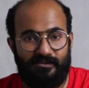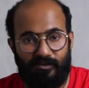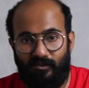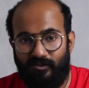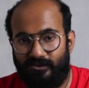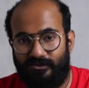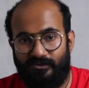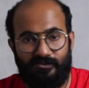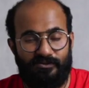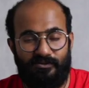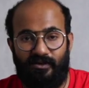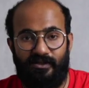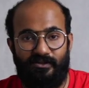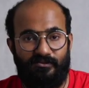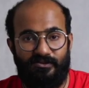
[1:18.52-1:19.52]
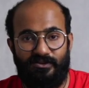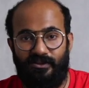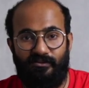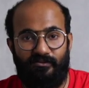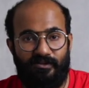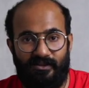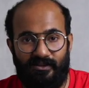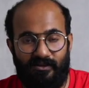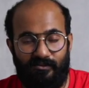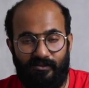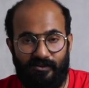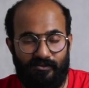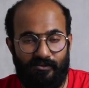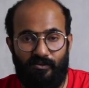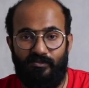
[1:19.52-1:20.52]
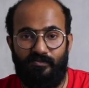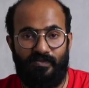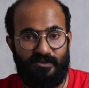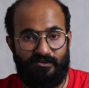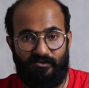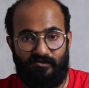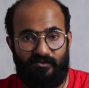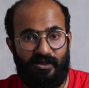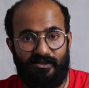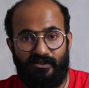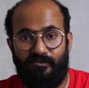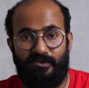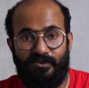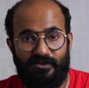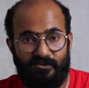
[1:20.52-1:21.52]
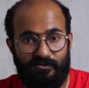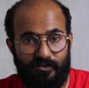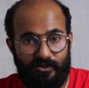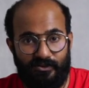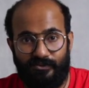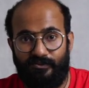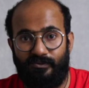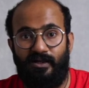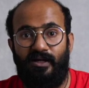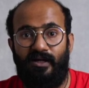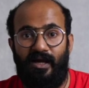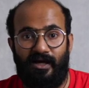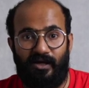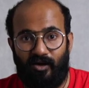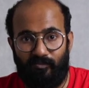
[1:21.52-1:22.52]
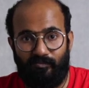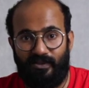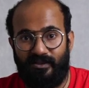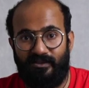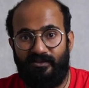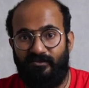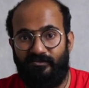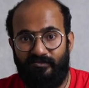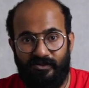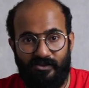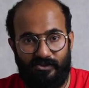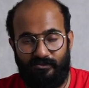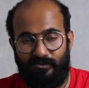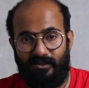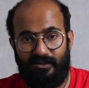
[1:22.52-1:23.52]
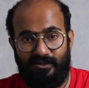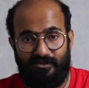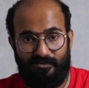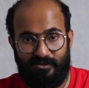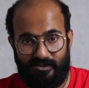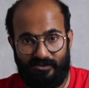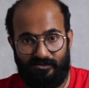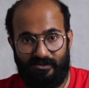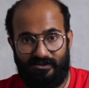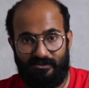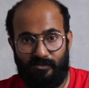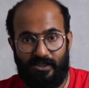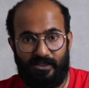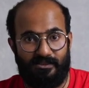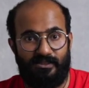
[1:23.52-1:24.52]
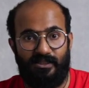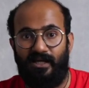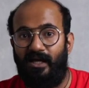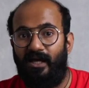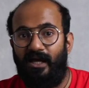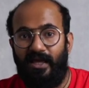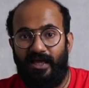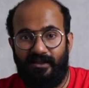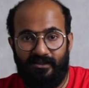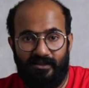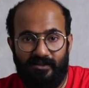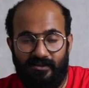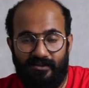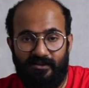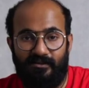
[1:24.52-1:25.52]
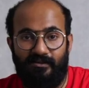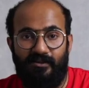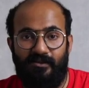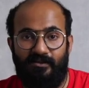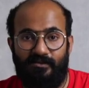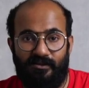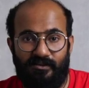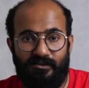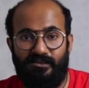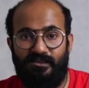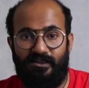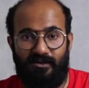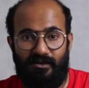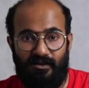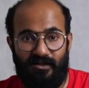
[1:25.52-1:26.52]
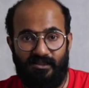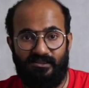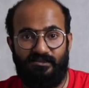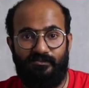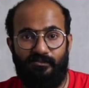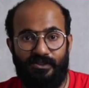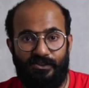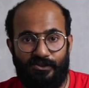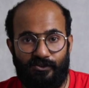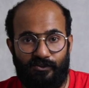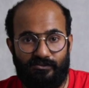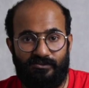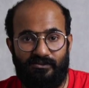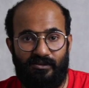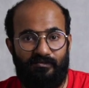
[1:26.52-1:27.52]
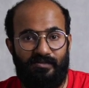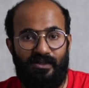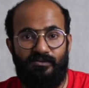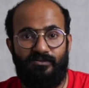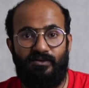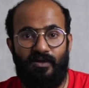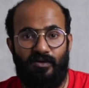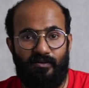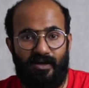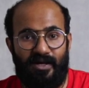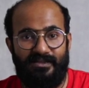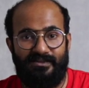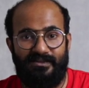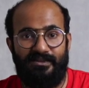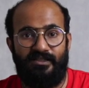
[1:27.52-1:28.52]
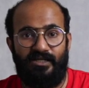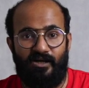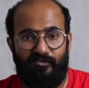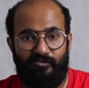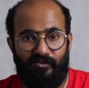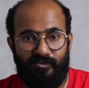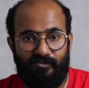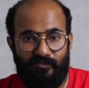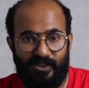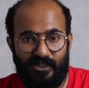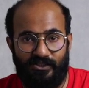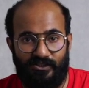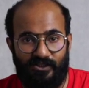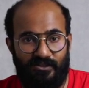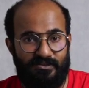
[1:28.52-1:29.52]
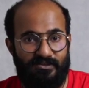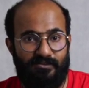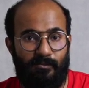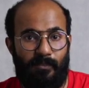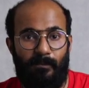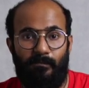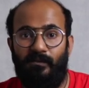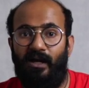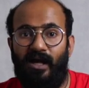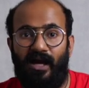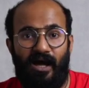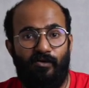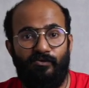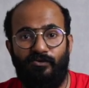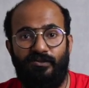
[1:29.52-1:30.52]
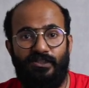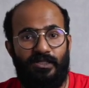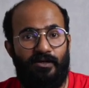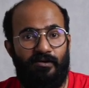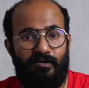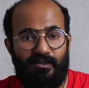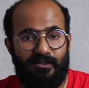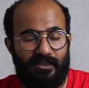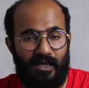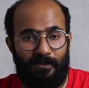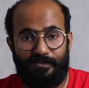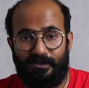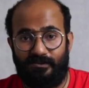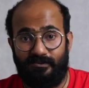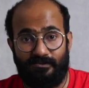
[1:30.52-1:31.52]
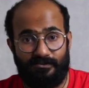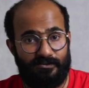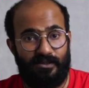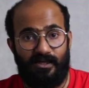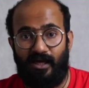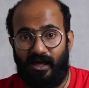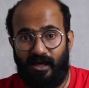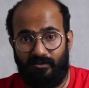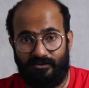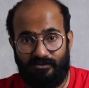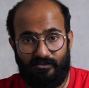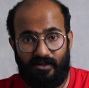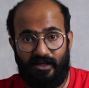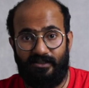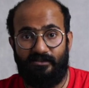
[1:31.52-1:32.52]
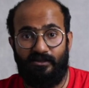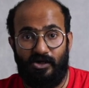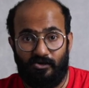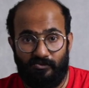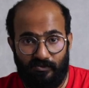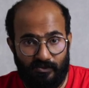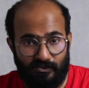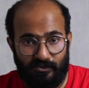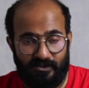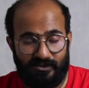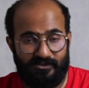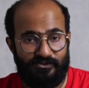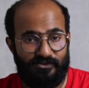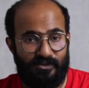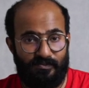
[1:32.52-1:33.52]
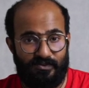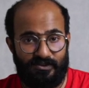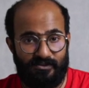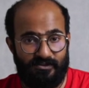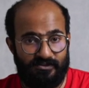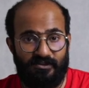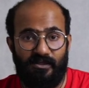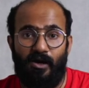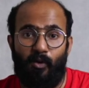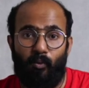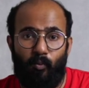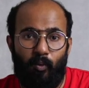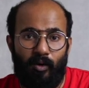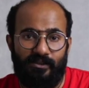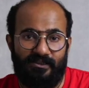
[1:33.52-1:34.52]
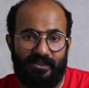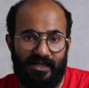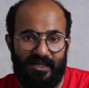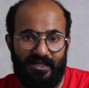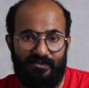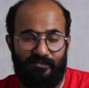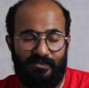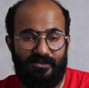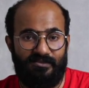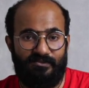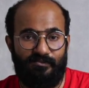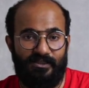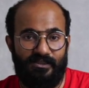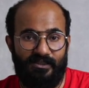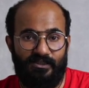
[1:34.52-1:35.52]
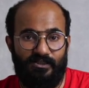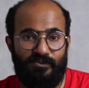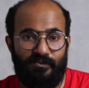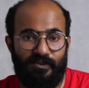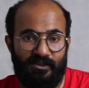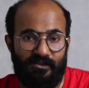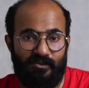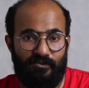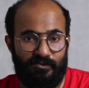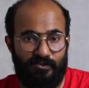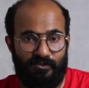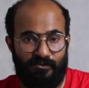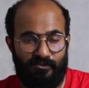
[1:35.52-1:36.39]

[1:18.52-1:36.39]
also try to generate our own piece of writing which is going to accompany a visual in this respect. And then in the third class, we talked about writing for pictures, how to generate captions, how to write photo descriptions, what elements we need to include